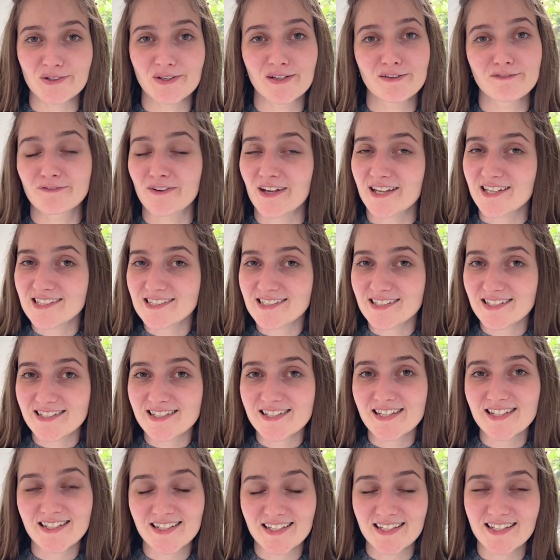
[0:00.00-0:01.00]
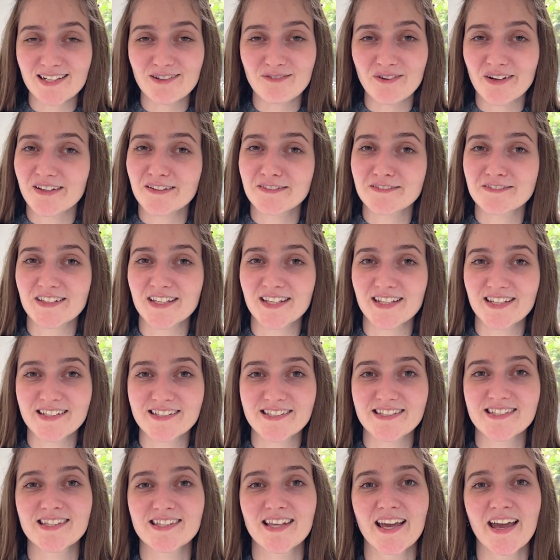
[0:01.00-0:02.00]
invest into knitting one of
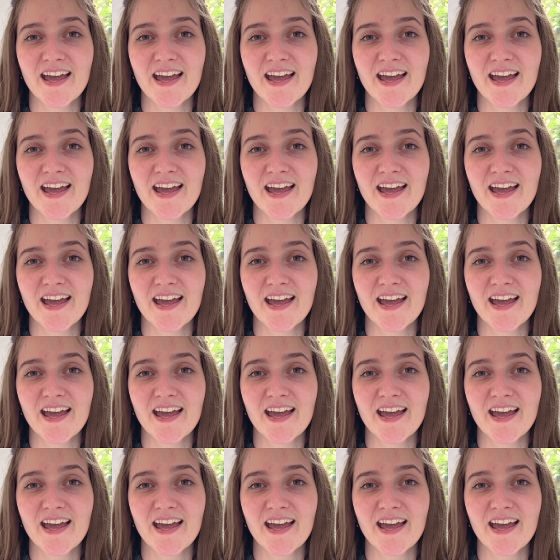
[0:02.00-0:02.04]
these,